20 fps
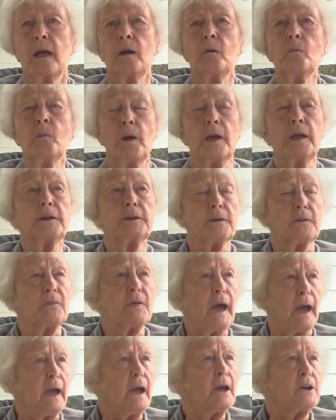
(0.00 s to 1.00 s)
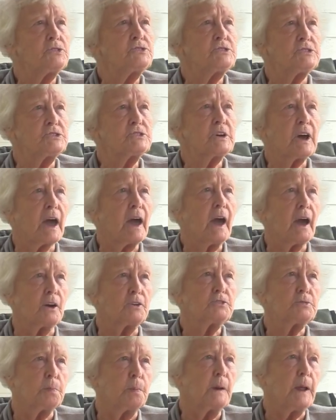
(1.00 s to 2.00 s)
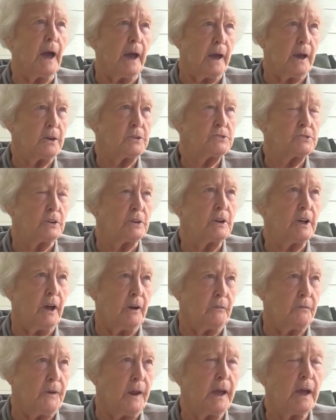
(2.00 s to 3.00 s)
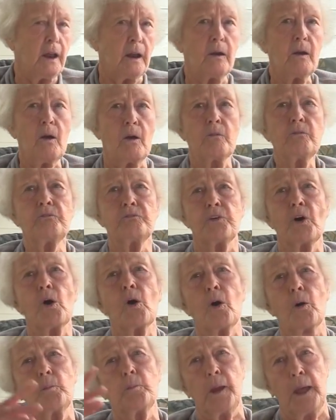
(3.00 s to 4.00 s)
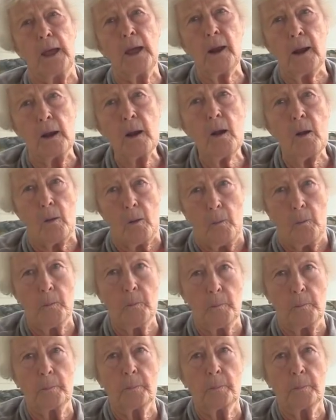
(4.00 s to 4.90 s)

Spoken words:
and went to the A.C. Skaggs' place and lived down there and farmed down there.